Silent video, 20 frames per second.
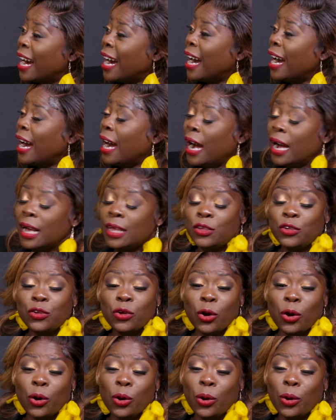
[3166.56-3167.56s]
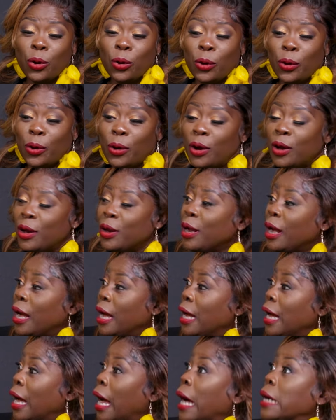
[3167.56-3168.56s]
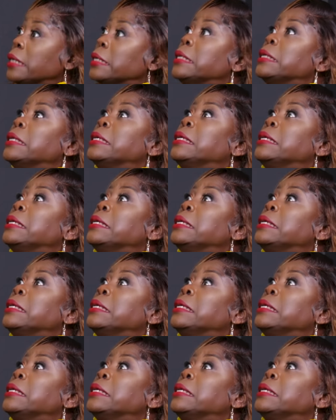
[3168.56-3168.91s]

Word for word: I know. A purple sure. beamer to be.